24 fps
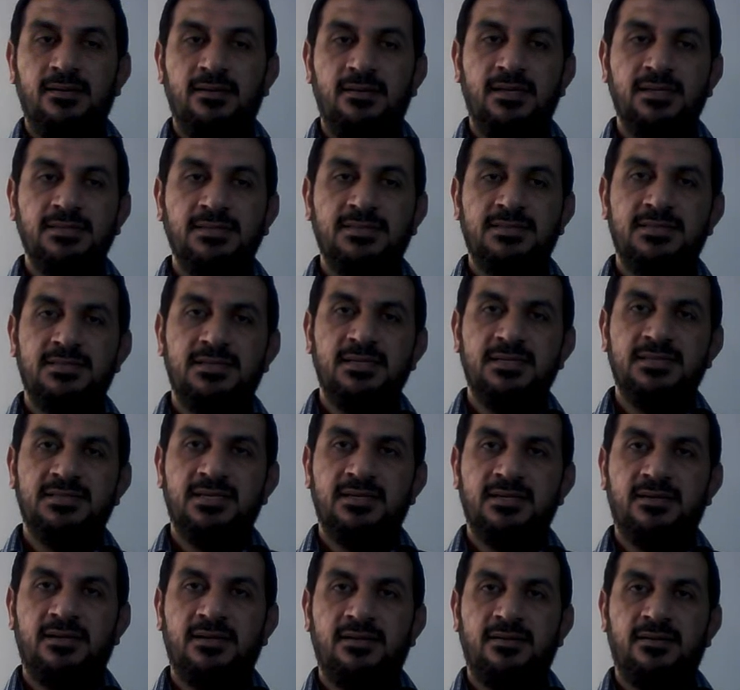Let's see
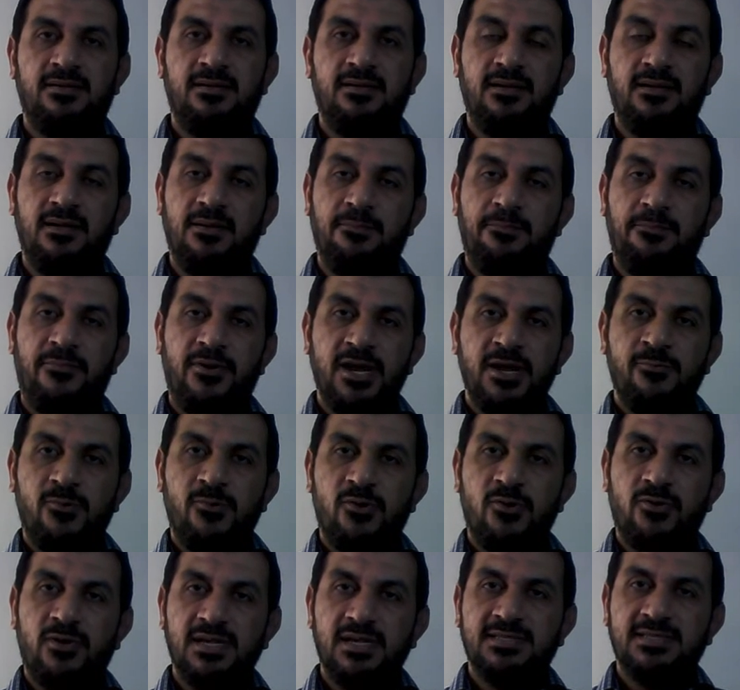the
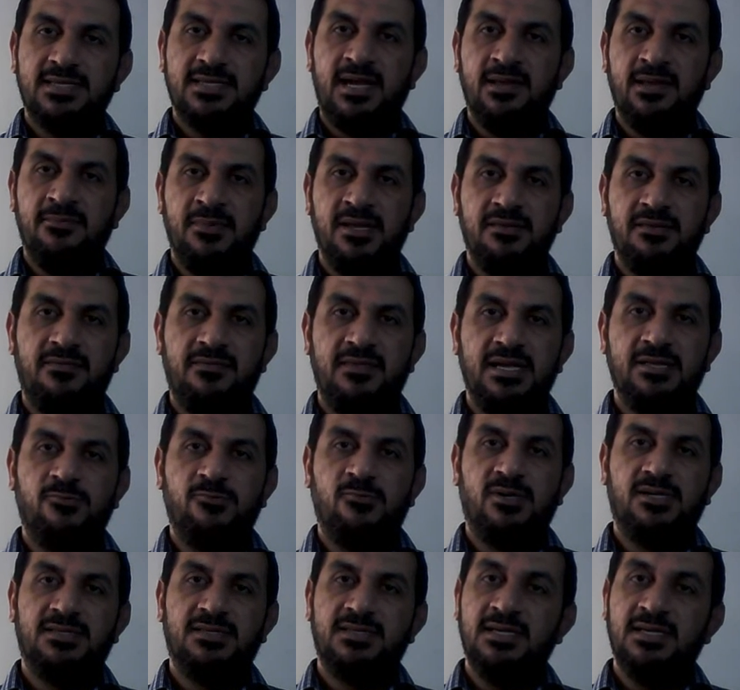pre-work assignment that
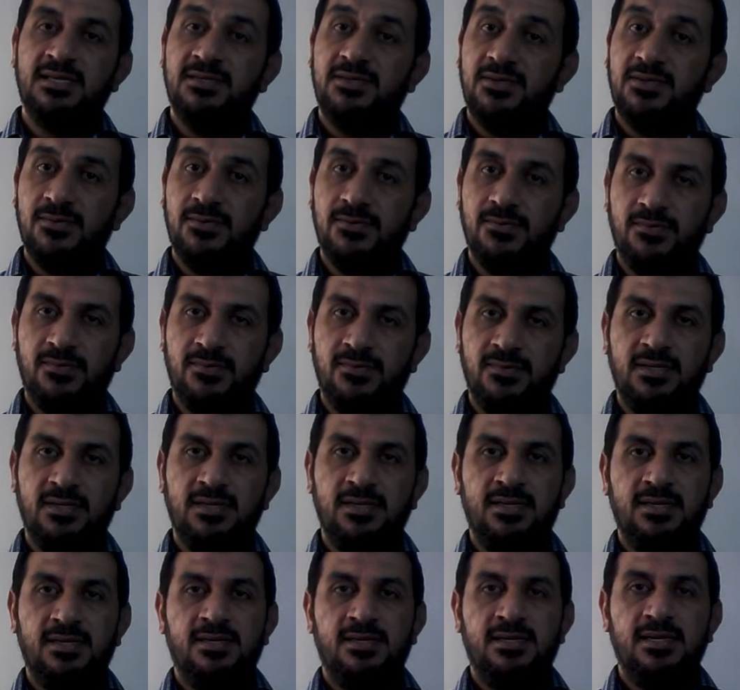was sent to you.
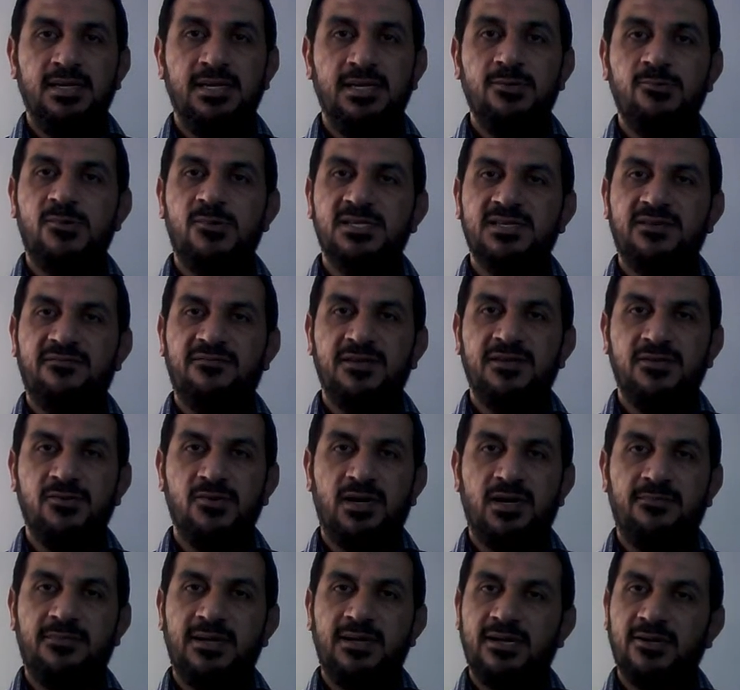It was a
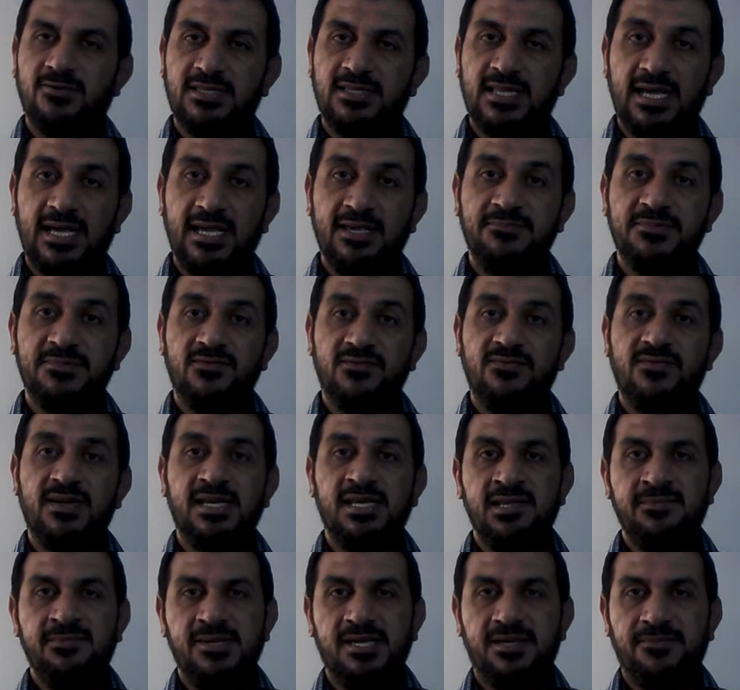video about types of
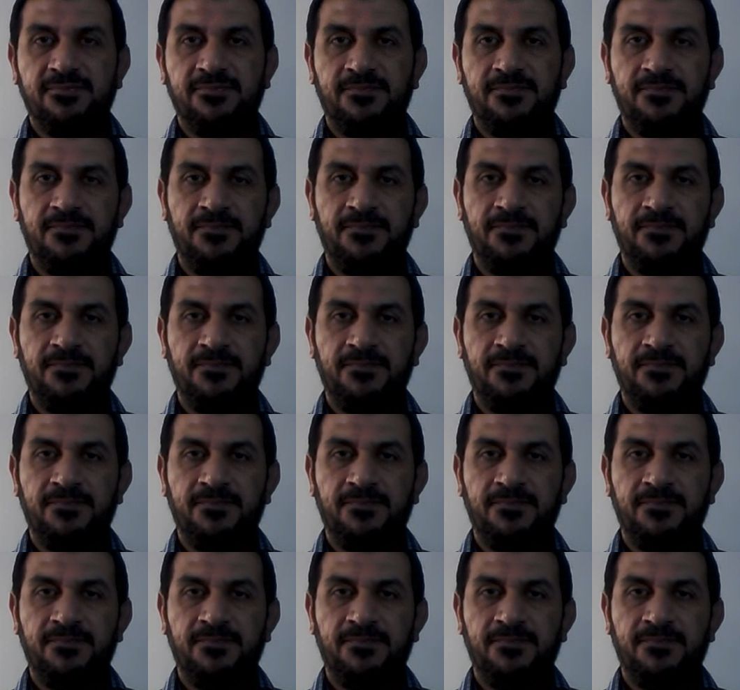anemia.